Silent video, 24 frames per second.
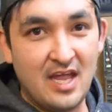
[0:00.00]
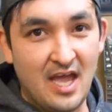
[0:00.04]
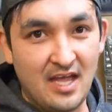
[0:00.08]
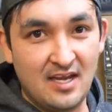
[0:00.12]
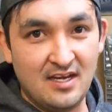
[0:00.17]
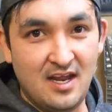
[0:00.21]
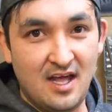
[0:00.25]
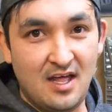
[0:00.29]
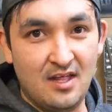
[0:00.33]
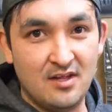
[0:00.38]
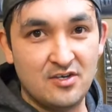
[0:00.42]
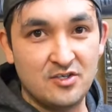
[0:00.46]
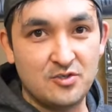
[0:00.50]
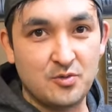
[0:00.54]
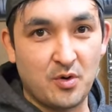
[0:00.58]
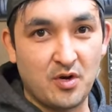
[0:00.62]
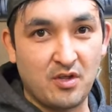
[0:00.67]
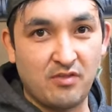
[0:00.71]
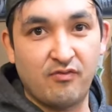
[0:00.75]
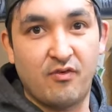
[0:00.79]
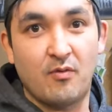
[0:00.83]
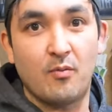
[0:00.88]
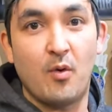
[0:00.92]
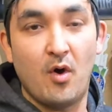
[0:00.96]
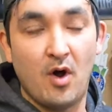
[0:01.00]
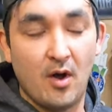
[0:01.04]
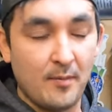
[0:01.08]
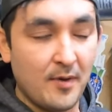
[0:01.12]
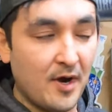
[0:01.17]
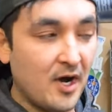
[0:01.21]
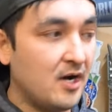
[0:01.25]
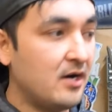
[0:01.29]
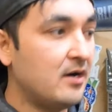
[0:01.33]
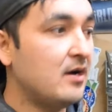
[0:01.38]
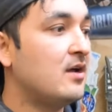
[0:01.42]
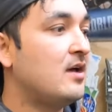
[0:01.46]
$9 worth from
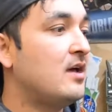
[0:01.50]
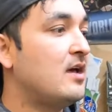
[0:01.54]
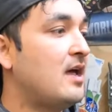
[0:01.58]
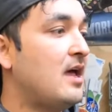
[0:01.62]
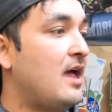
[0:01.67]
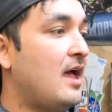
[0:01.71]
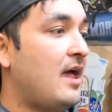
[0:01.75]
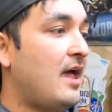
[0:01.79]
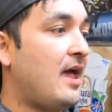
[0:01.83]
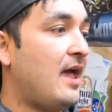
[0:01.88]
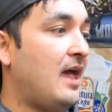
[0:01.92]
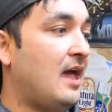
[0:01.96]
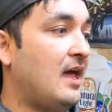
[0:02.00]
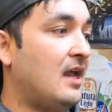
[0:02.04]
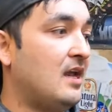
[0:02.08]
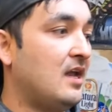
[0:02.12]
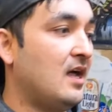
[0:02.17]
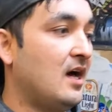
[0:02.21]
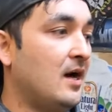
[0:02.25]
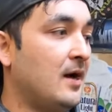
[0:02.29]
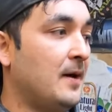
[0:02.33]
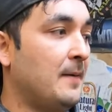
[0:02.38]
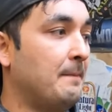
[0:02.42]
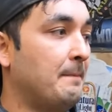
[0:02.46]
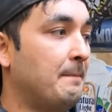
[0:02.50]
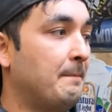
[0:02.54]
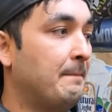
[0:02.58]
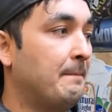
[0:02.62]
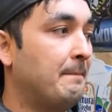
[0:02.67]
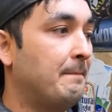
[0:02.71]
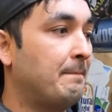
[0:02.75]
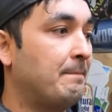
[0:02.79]
Walmart. And um,